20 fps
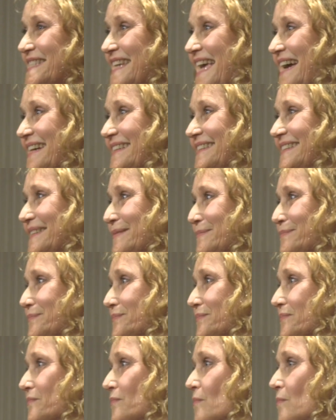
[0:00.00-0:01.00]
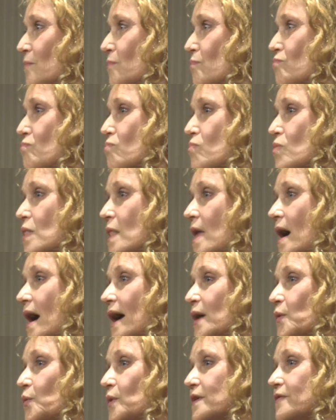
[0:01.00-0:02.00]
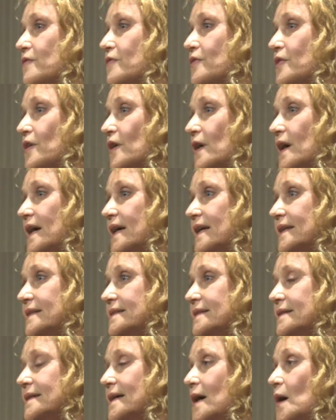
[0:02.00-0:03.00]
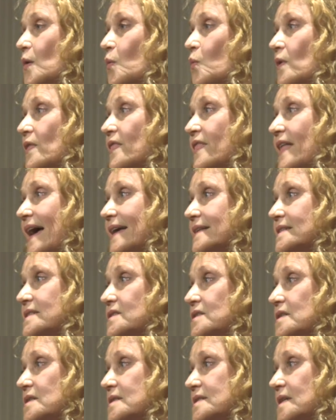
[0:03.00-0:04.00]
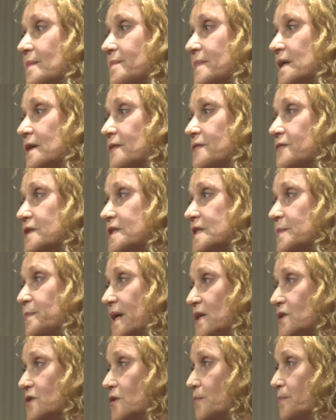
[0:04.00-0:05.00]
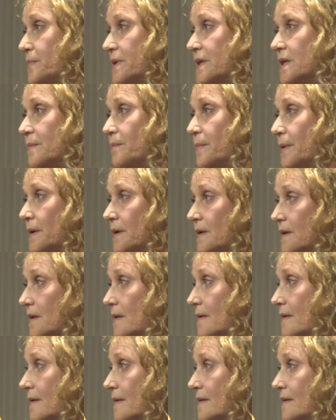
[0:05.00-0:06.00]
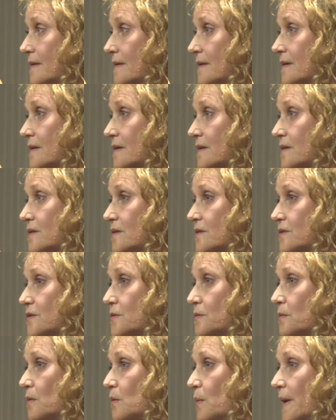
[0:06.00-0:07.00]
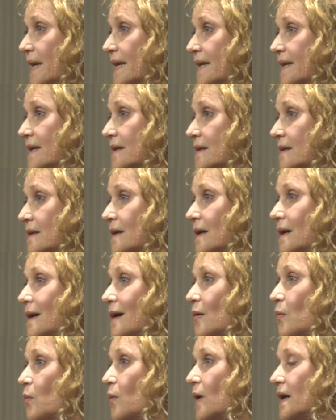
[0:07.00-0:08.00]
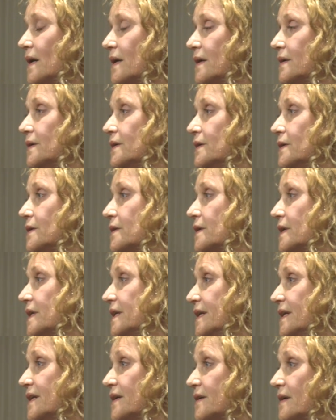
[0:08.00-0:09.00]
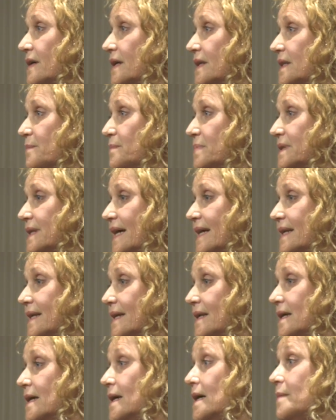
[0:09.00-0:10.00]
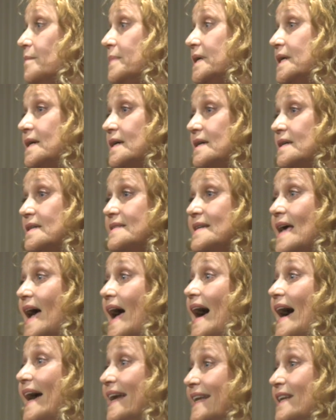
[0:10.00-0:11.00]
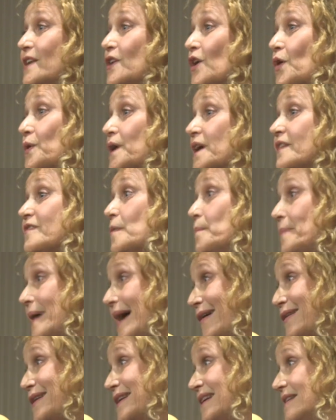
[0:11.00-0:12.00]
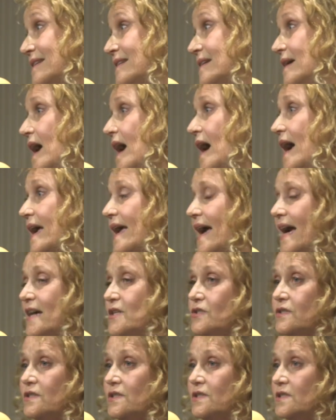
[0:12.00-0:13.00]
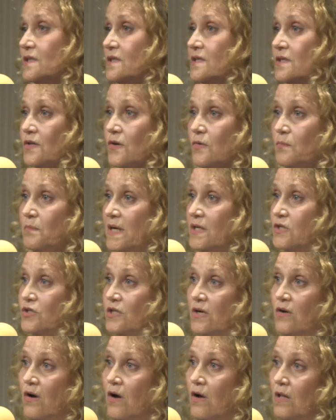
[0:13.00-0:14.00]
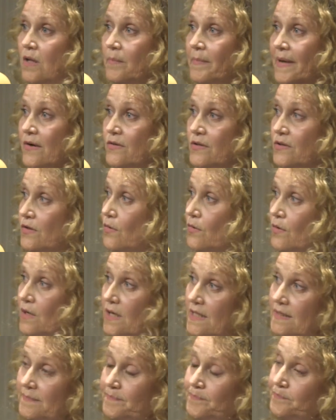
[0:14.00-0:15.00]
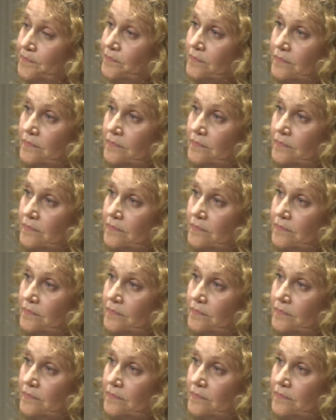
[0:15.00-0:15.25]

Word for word: exactly, I would have thought, well, that's just something for special people to awaken while you're here on the planet, because I didn't know enough about it. I actually didn't know much at all about yoga.